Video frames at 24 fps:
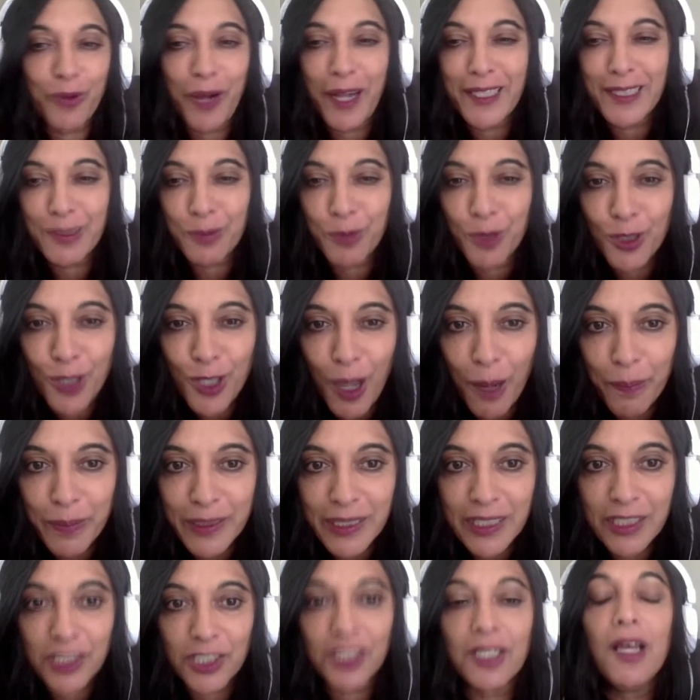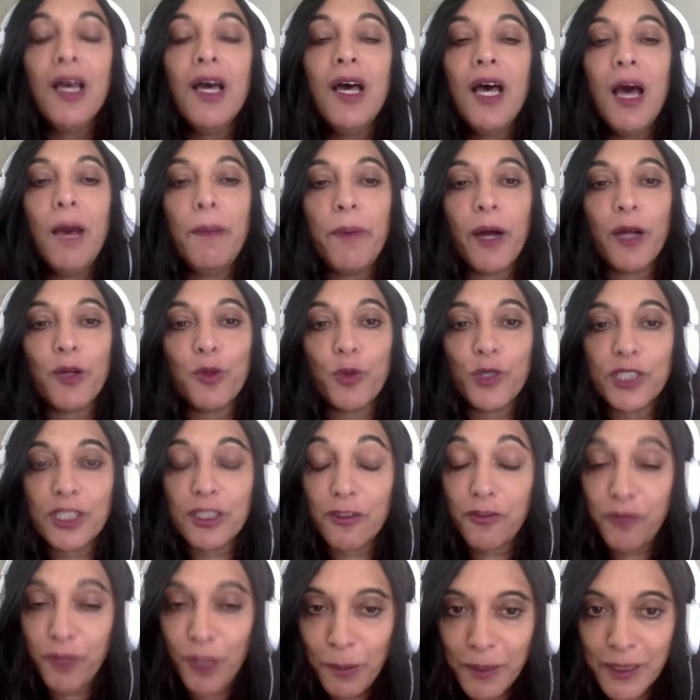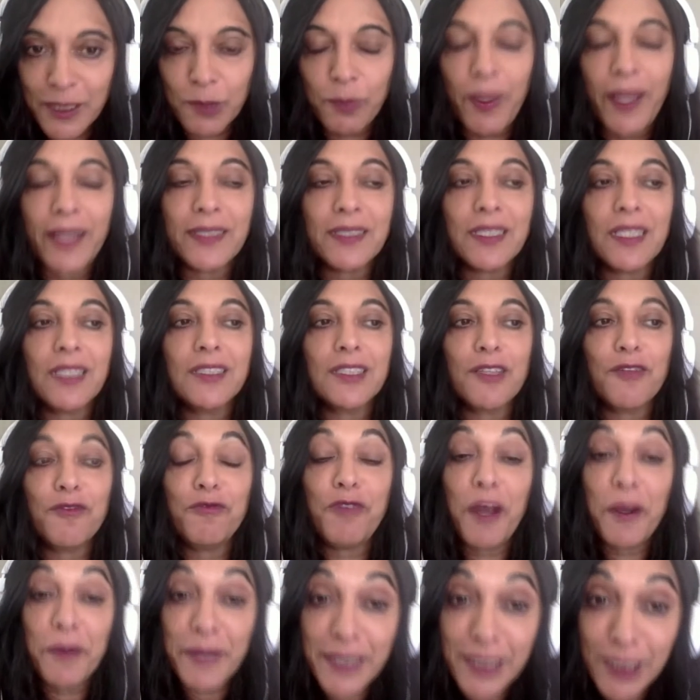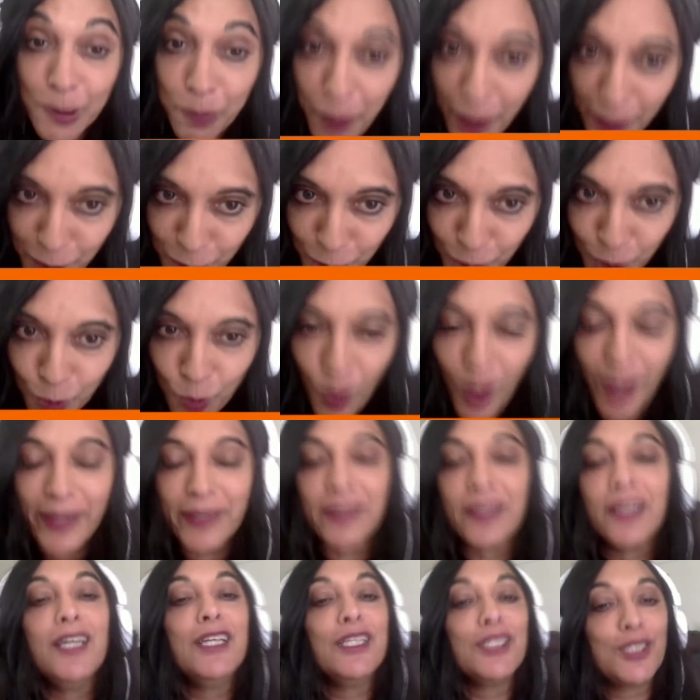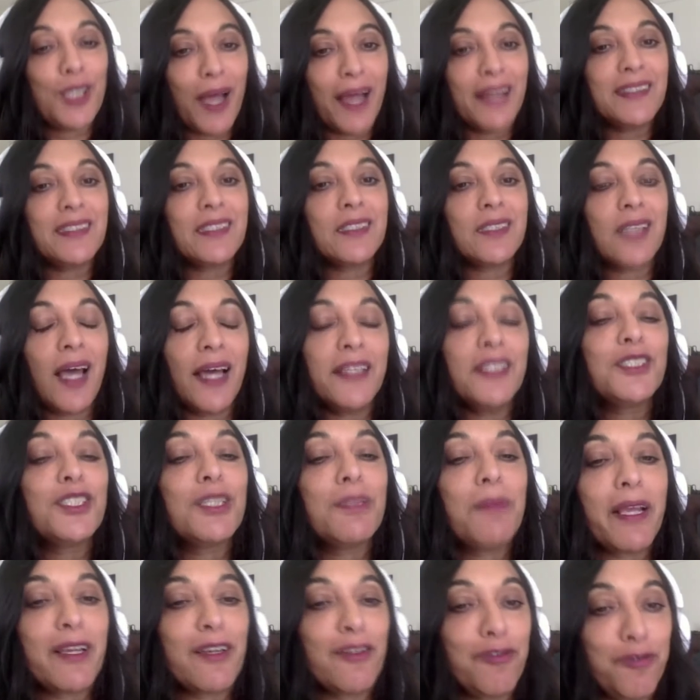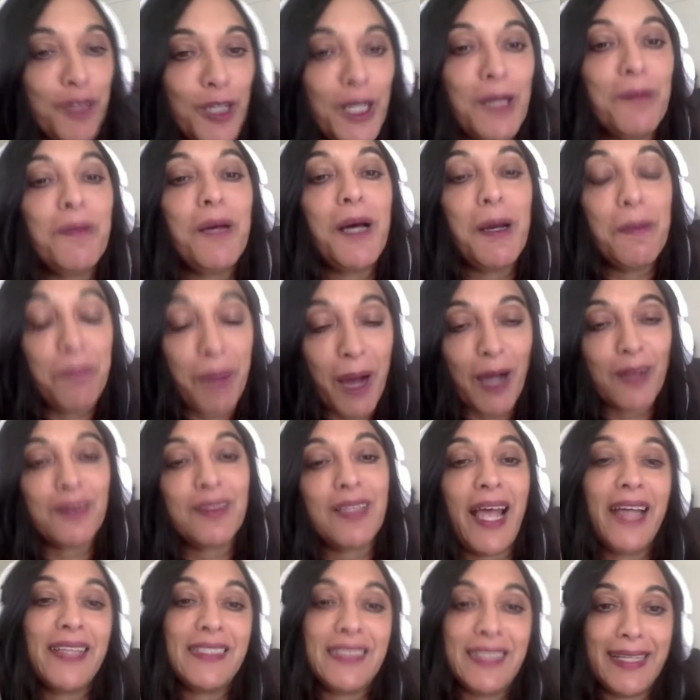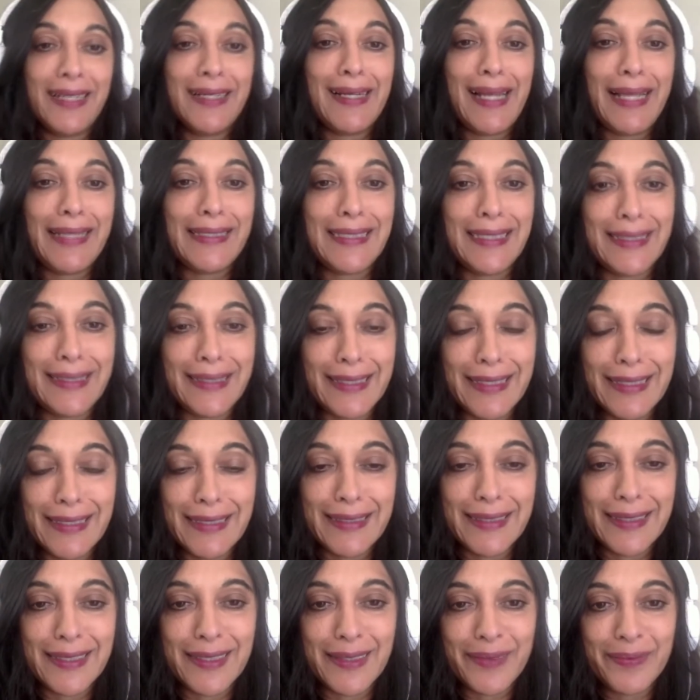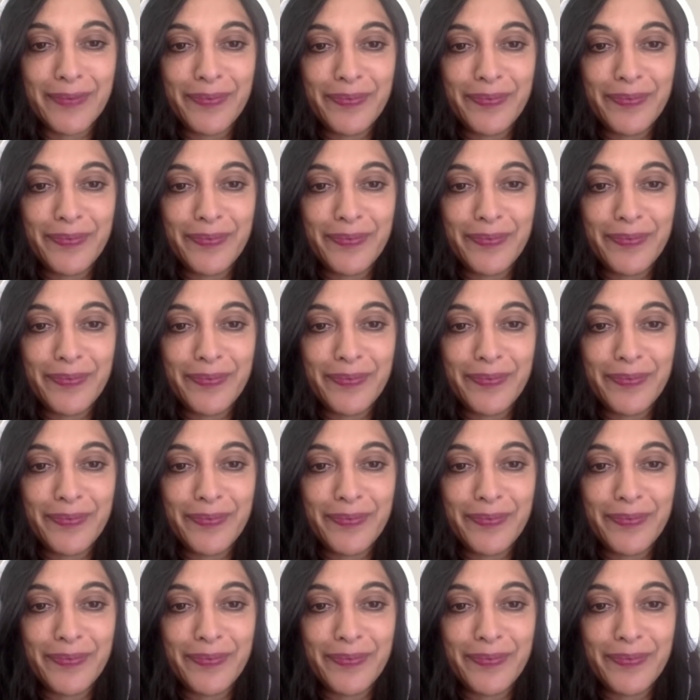Rights Moot competition, upon which the film is based, is a very special one. So I decided to make a film about that in later years.